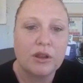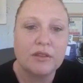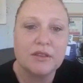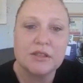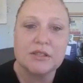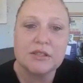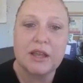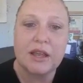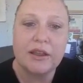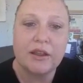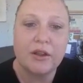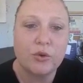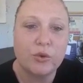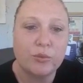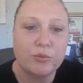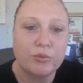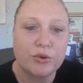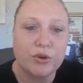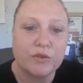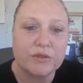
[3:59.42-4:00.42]
can this guy go
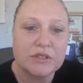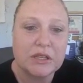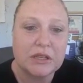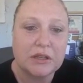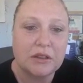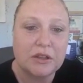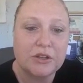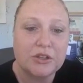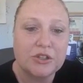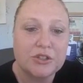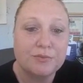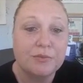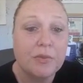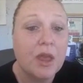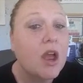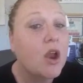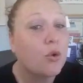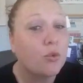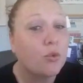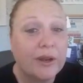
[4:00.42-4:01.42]
to improve his English?
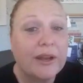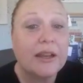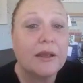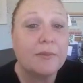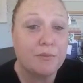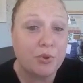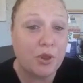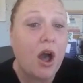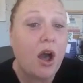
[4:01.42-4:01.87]
Reading